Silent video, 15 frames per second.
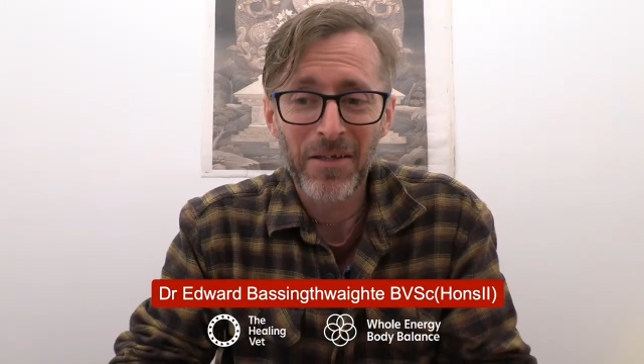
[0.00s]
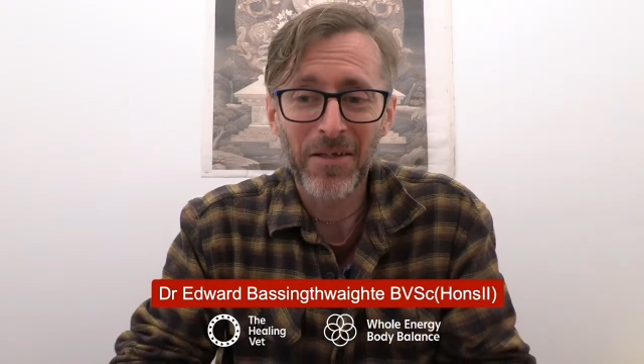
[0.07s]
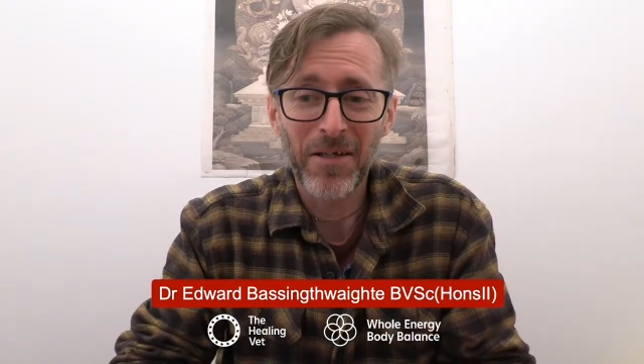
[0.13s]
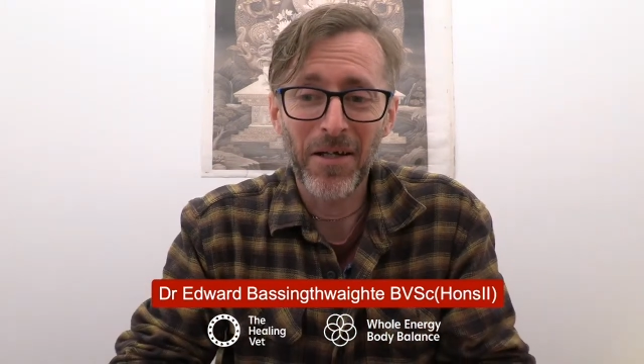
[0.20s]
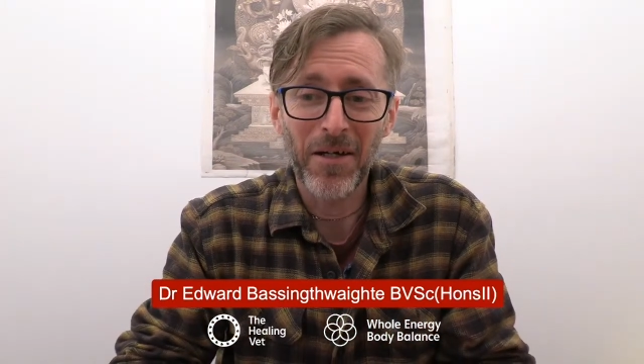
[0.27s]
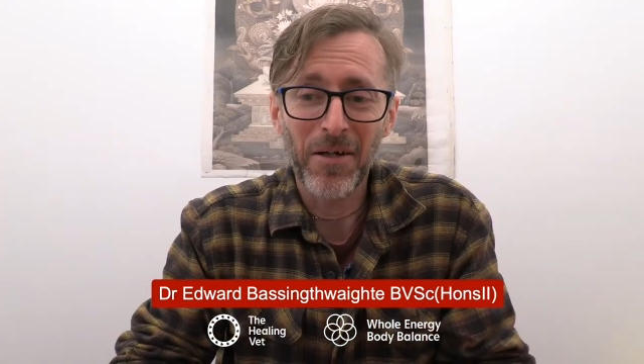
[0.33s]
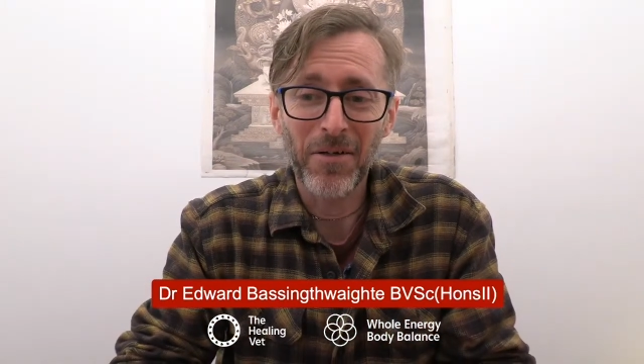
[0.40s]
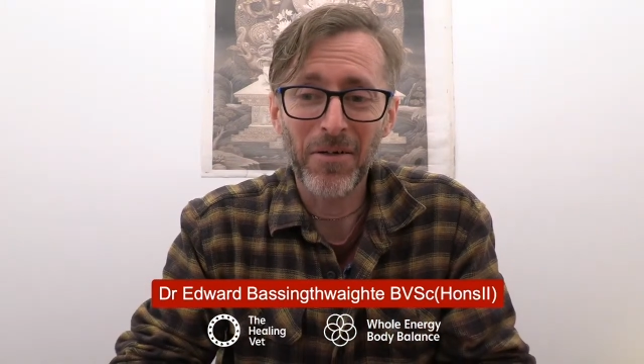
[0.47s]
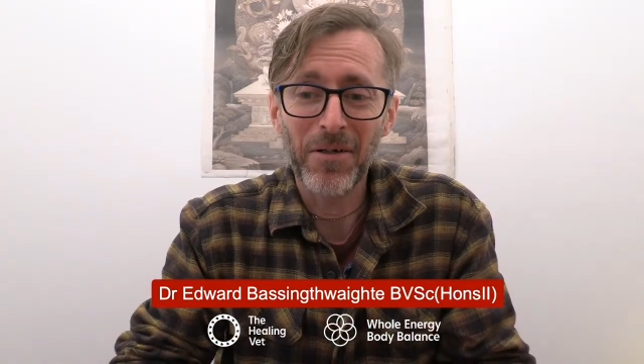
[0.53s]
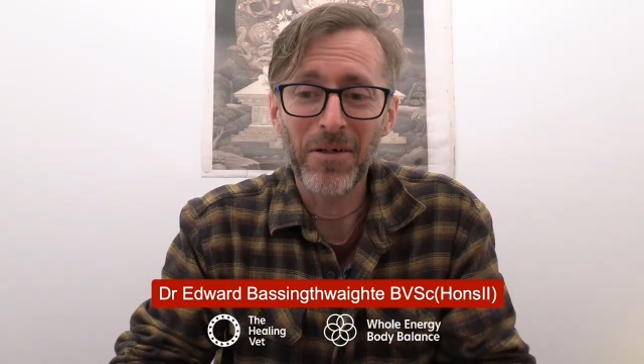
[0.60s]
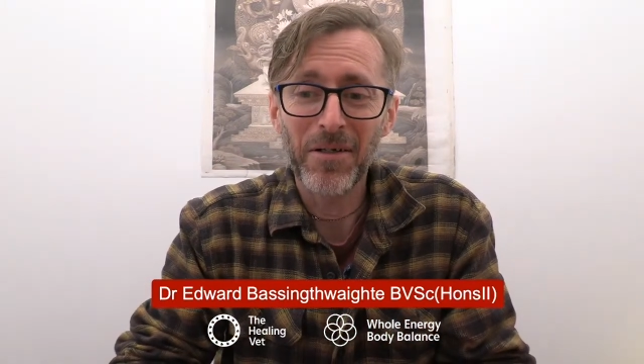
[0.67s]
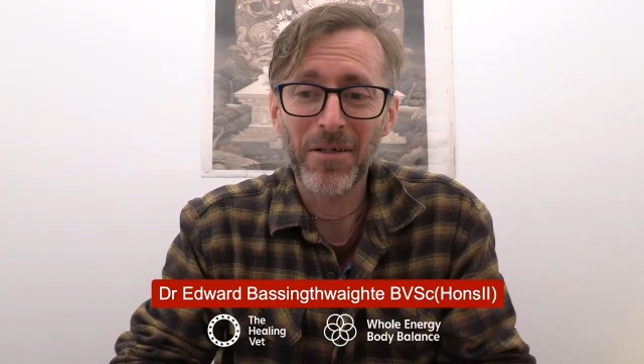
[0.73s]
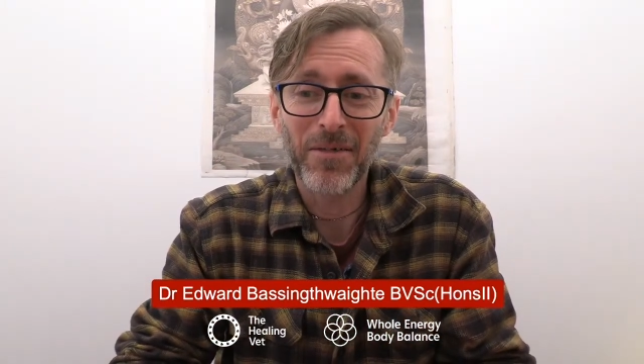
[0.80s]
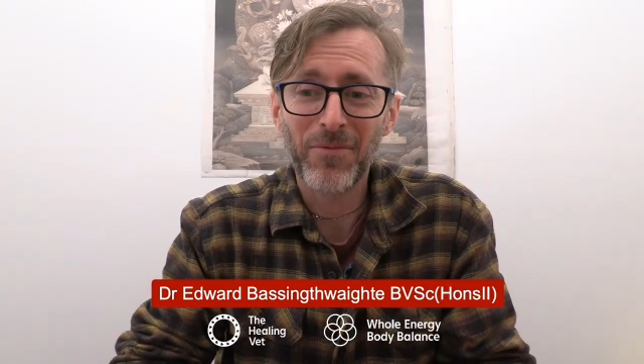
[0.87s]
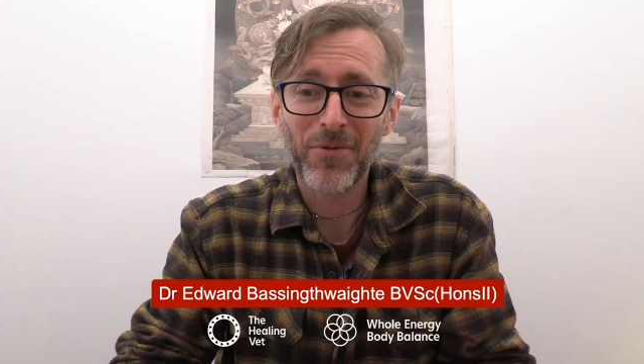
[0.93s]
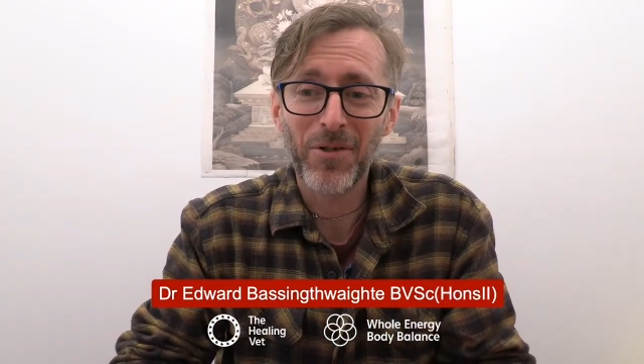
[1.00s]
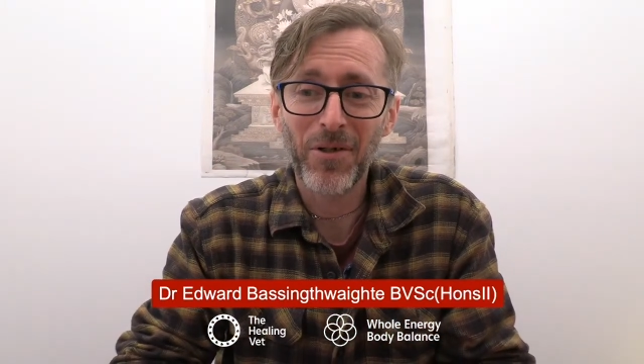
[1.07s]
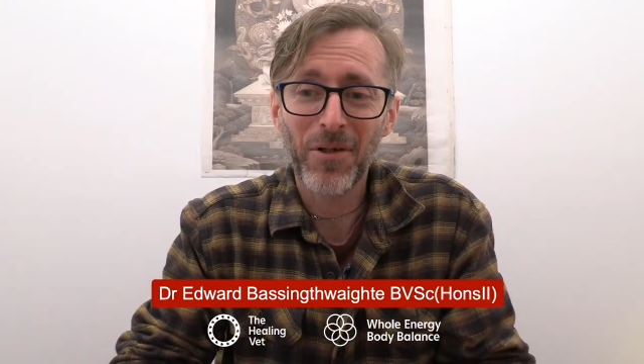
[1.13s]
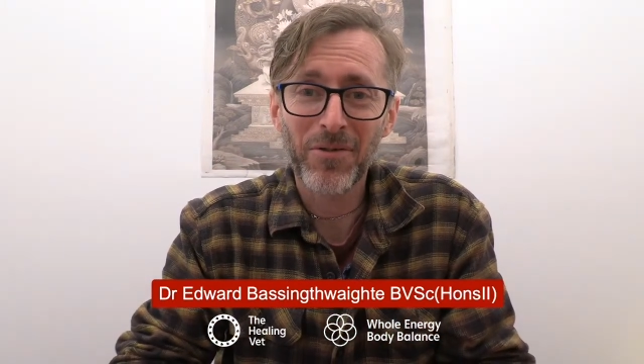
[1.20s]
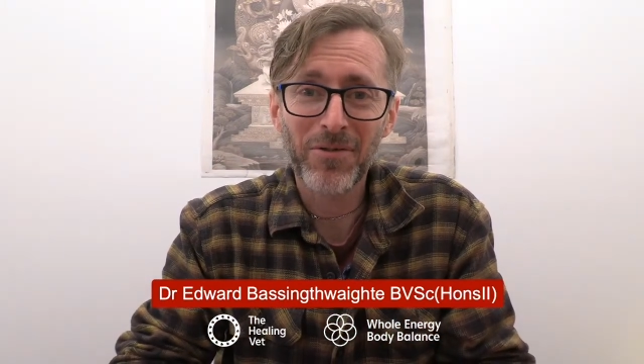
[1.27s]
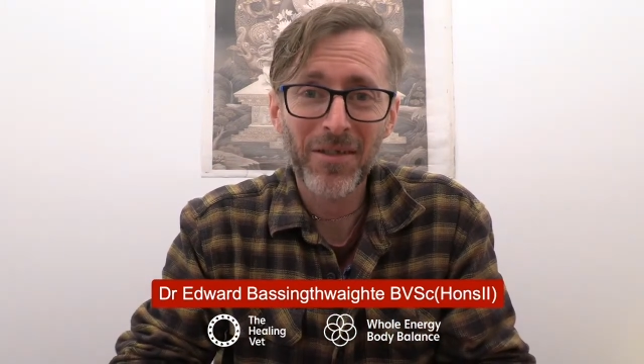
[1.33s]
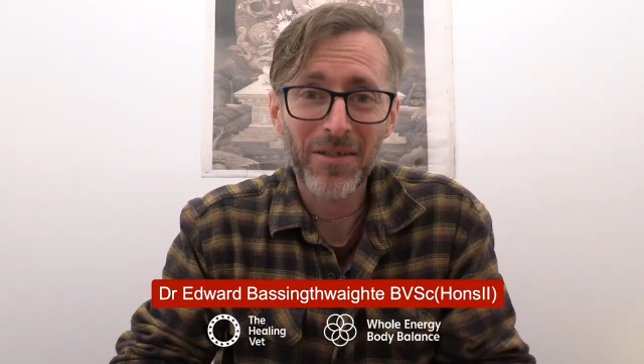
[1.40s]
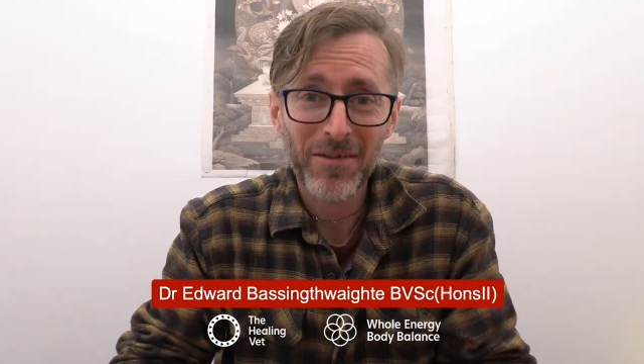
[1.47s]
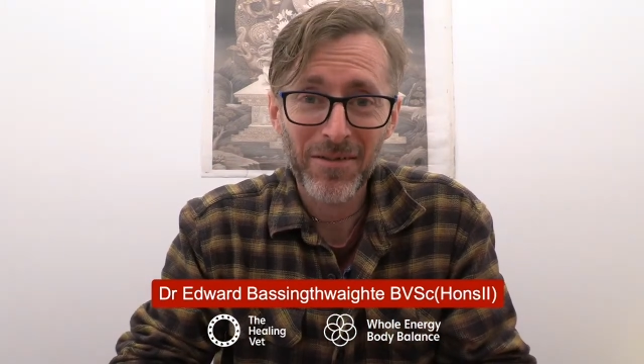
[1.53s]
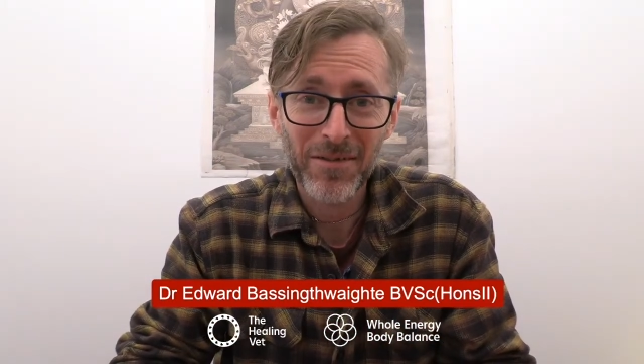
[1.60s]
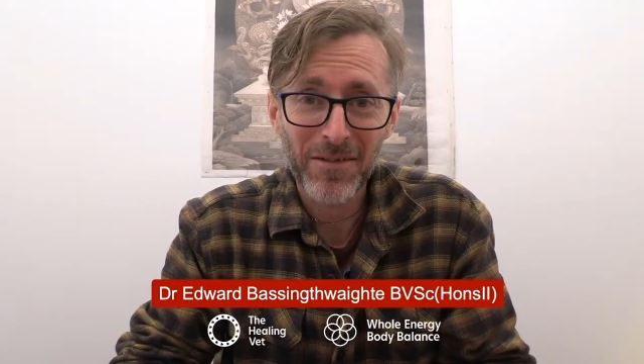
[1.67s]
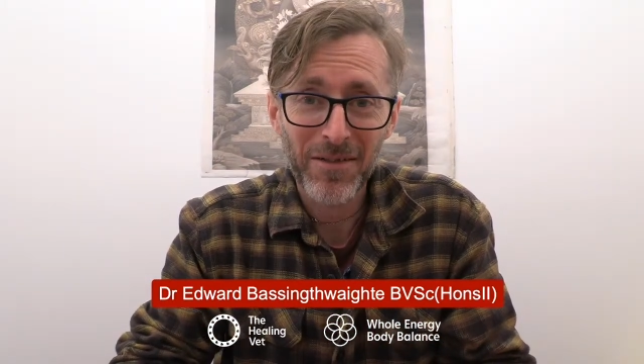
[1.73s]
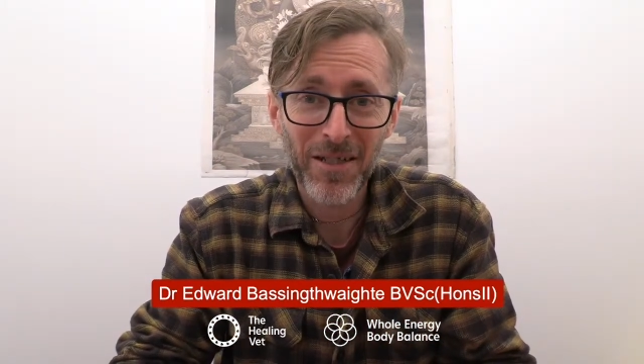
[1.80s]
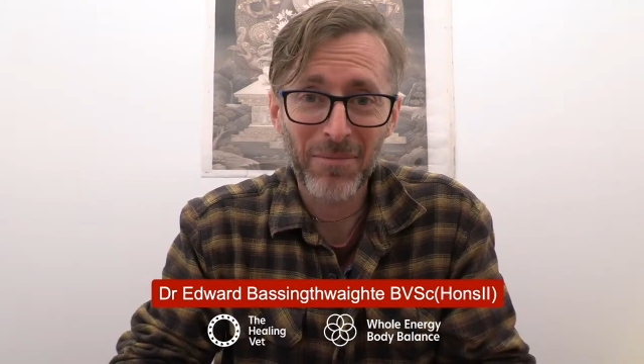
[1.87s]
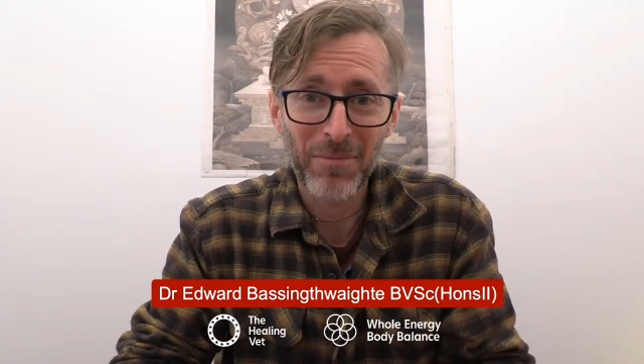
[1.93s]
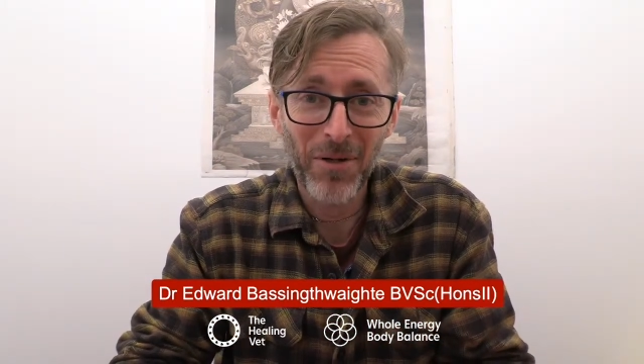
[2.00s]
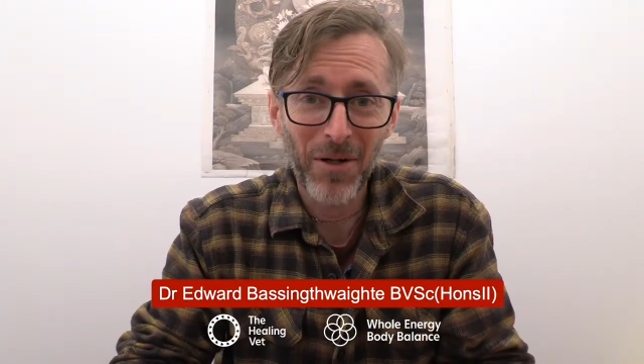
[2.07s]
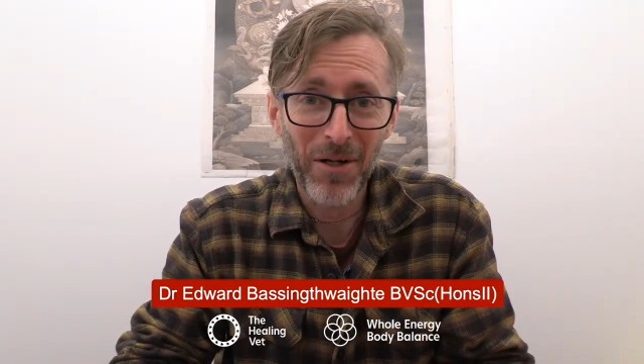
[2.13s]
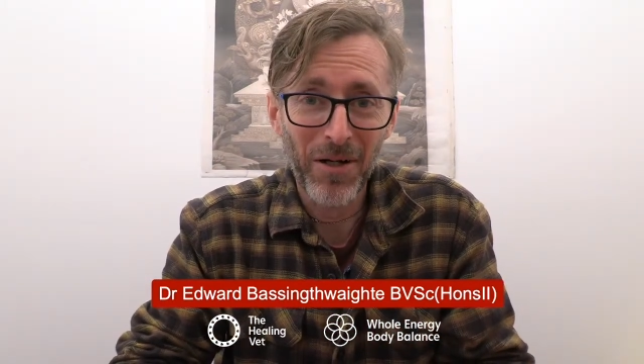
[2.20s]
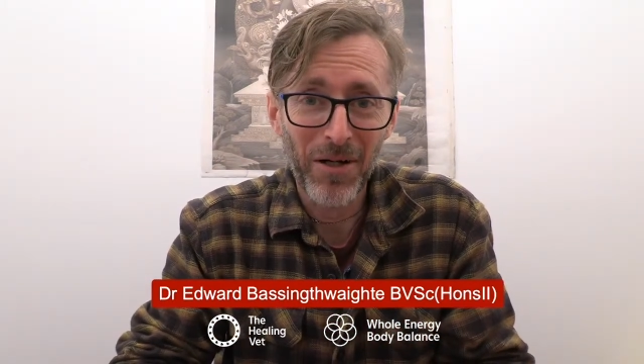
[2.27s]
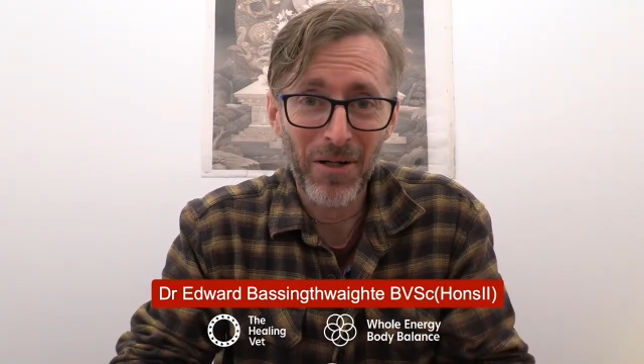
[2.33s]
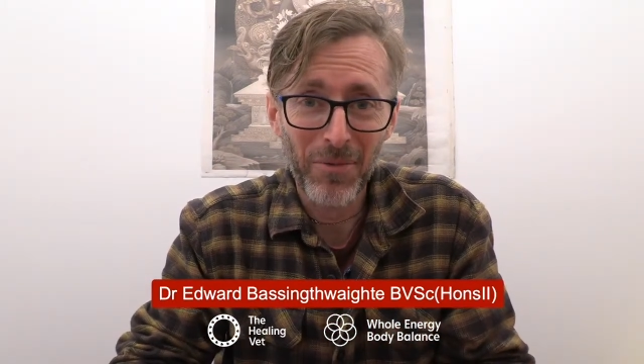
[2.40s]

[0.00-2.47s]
Now, if your dog's nearby,